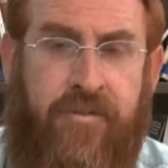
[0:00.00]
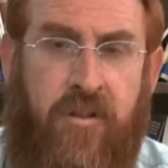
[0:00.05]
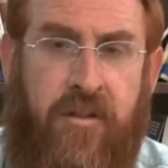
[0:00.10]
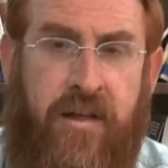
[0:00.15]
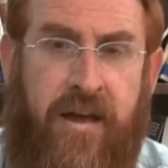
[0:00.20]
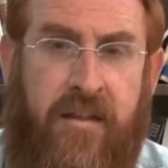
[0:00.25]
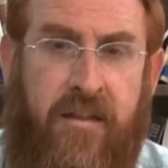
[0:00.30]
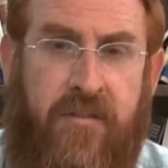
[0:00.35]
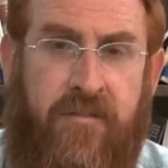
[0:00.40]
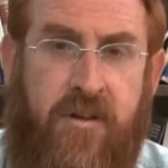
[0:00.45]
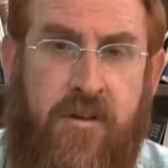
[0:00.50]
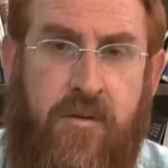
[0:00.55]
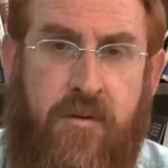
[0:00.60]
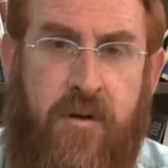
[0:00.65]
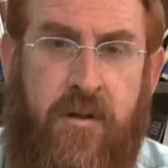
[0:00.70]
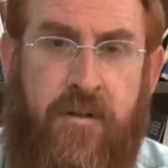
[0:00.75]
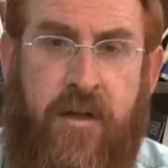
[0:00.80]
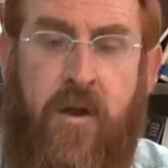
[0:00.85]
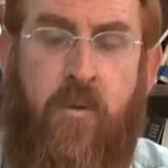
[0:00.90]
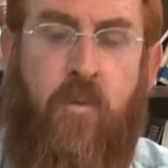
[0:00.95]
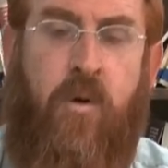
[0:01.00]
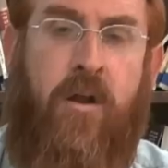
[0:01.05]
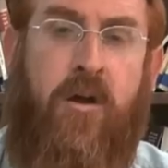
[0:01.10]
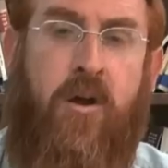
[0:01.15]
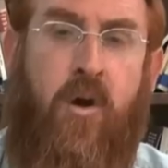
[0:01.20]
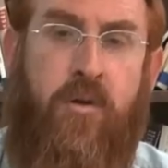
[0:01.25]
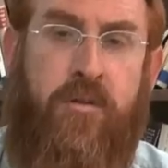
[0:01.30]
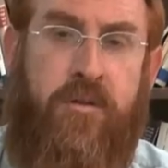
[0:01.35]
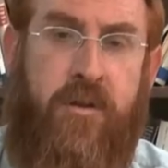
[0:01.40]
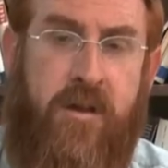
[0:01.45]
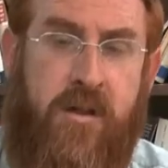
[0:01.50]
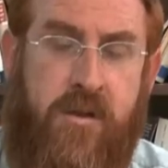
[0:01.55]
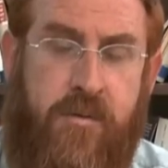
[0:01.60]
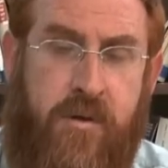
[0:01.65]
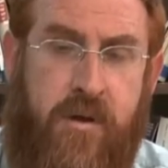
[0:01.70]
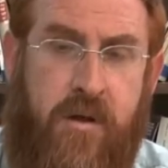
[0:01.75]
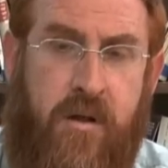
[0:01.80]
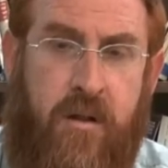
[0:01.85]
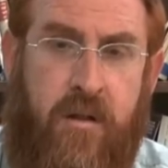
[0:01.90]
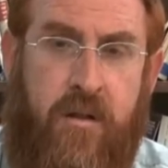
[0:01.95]
the land of Israel, and they didn't want to go into
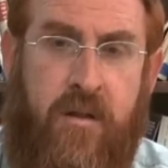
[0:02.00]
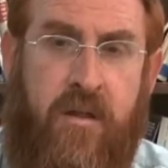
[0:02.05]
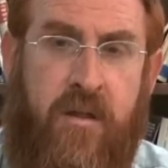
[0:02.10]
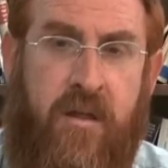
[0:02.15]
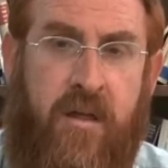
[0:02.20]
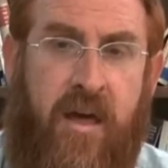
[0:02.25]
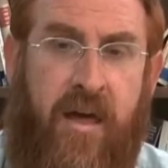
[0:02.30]
Israel,